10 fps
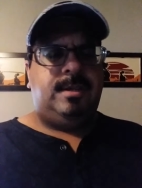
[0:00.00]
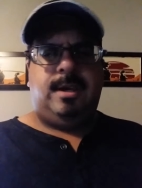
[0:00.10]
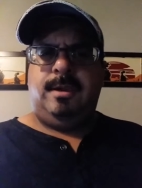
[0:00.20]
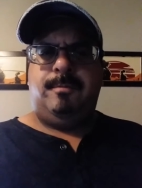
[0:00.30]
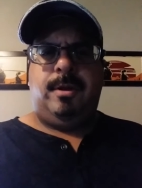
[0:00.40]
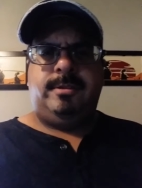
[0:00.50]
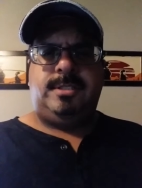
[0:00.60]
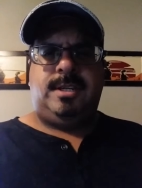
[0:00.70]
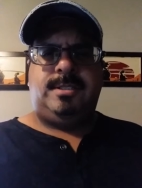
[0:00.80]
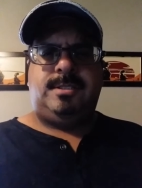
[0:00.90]
I
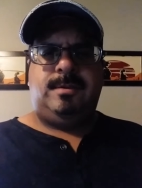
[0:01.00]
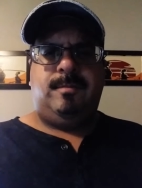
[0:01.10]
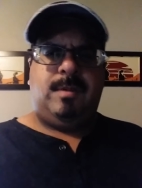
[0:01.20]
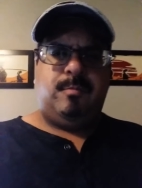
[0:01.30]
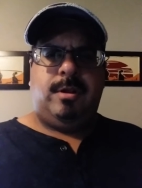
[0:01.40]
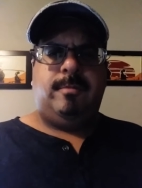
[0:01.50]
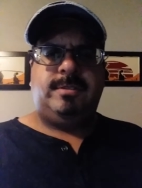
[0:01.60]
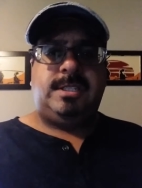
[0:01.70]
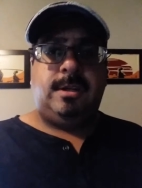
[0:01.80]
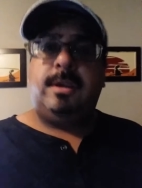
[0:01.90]
apologize. If my brother
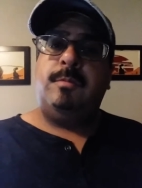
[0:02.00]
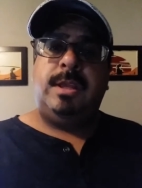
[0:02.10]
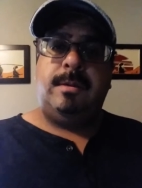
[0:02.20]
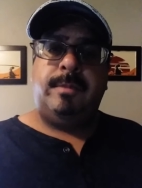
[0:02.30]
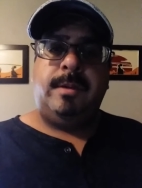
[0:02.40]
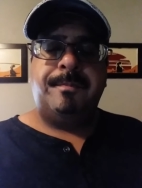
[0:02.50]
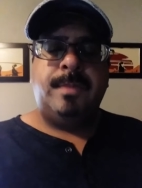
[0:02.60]
was here, he would hit me.